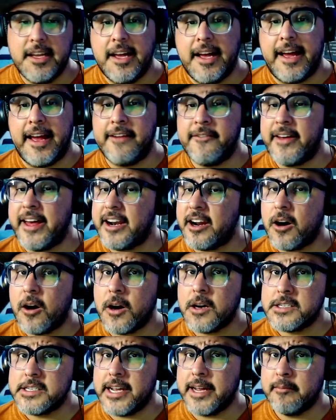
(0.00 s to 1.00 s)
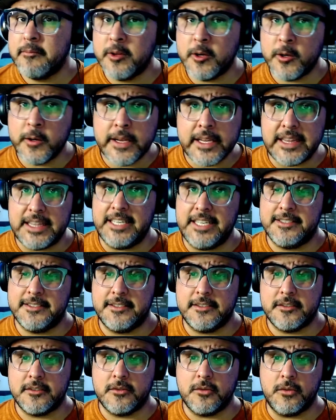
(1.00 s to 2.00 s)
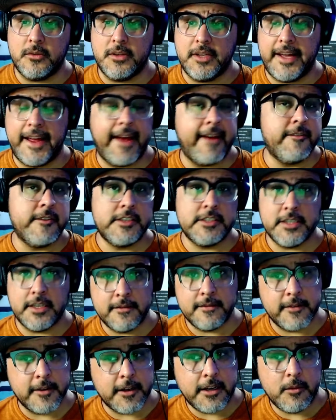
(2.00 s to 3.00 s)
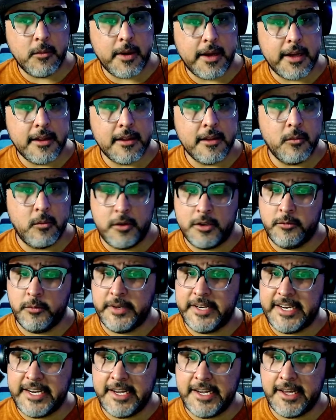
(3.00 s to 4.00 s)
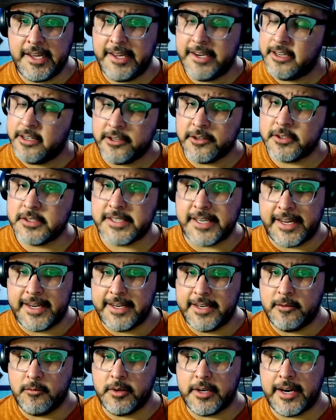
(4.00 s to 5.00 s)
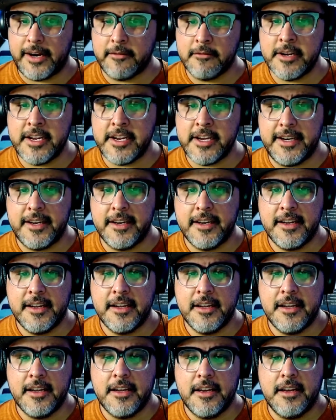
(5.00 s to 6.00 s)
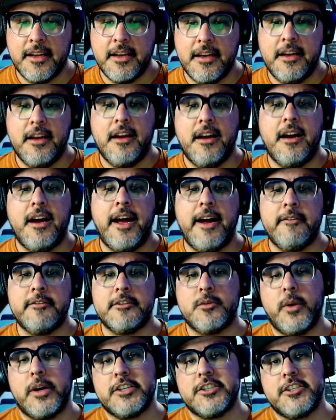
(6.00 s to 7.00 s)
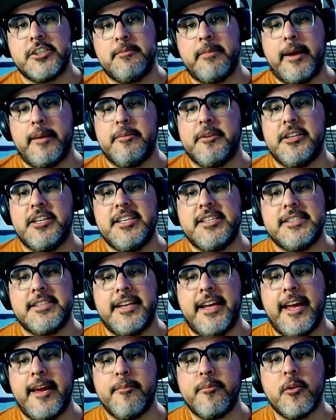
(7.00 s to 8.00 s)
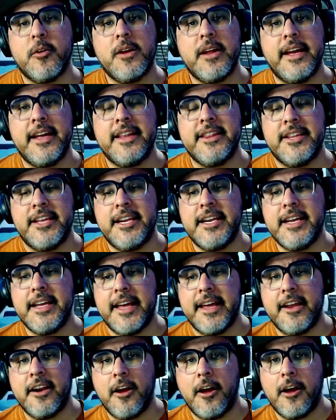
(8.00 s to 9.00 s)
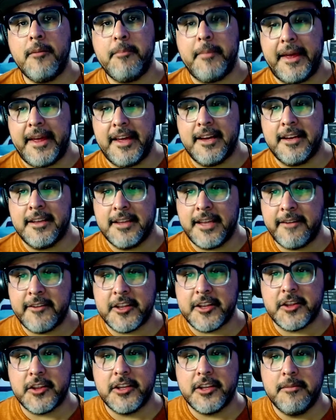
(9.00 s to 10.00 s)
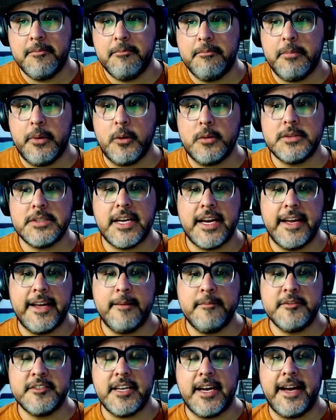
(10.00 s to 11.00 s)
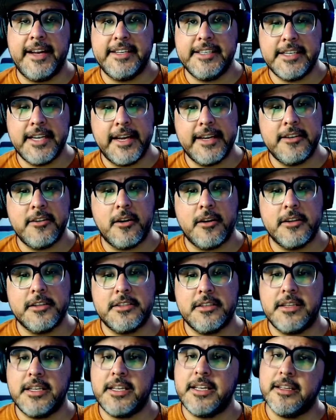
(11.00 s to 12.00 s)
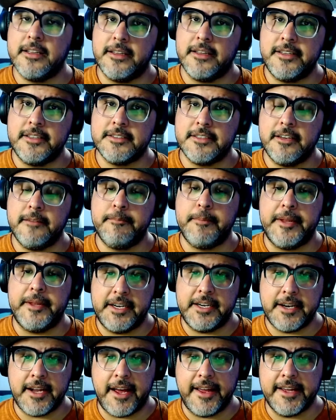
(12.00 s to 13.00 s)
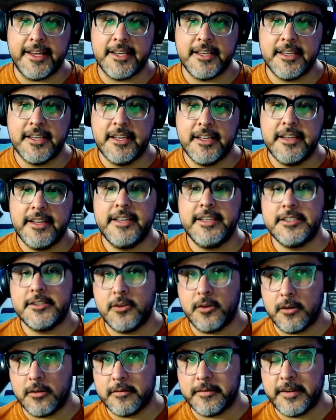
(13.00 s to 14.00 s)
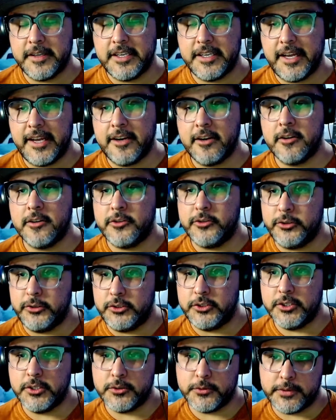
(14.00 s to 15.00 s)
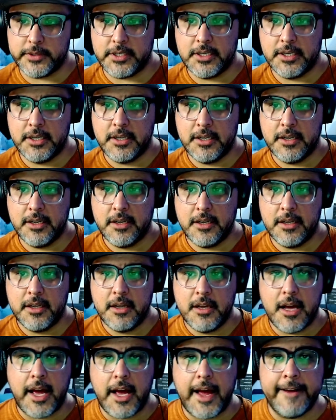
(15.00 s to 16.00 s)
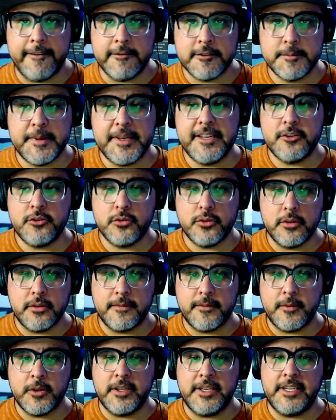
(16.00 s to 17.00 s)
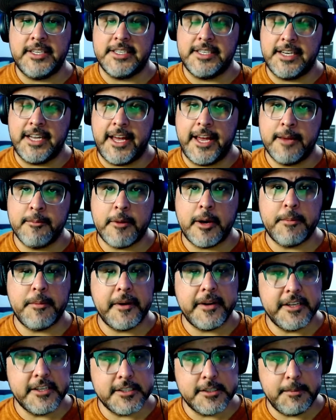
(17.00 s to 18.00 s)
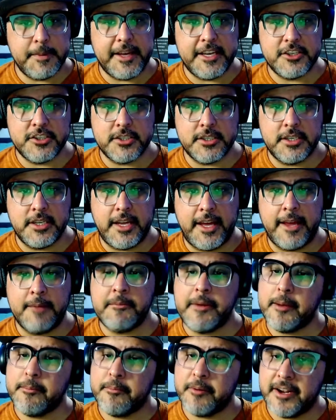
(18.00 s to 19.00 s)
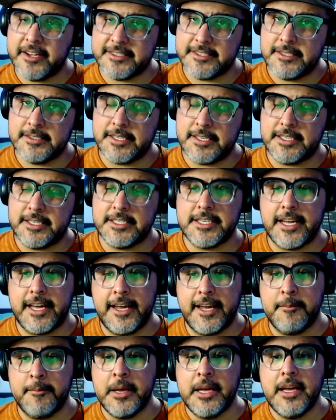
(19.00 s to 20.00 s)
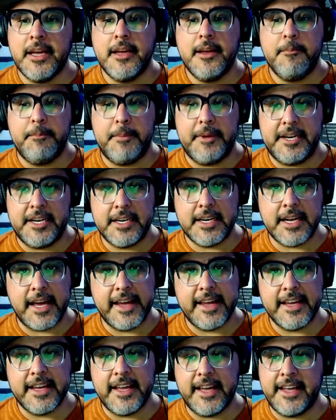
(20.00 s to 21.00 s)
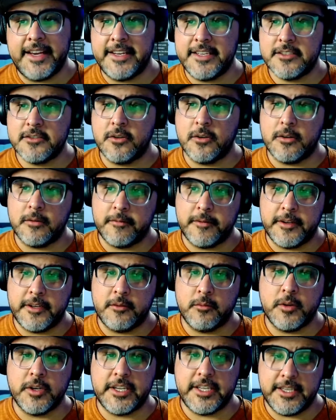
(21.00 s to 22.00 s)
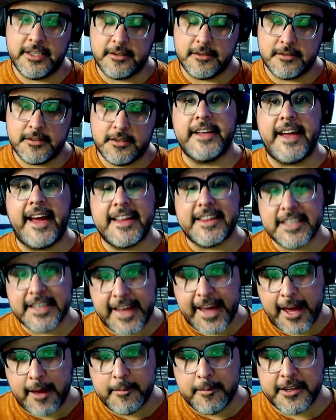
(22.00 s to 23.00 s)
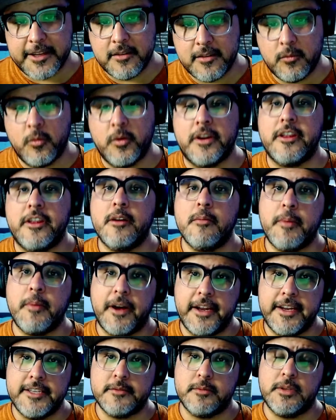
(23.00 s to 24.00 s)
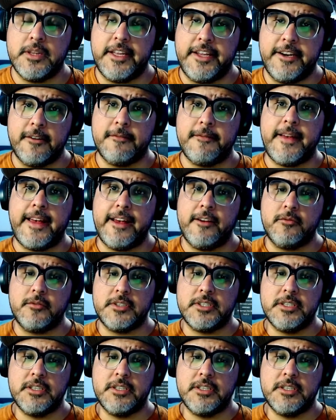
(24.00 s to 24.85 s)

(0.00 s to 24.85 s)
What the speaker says: I've had a hard time learning things in school. I haven't done very well with reading and understanding what I read. I was questioned by police in April and then again on May 11th. Both times, I denied knowledge of the killings of Benaniah, his girlfriend, and her 2 children. I was being truthful in denying my participation and my presence at the time Benaniah and his girlfriend were killed at the cabin where their bodies were later found.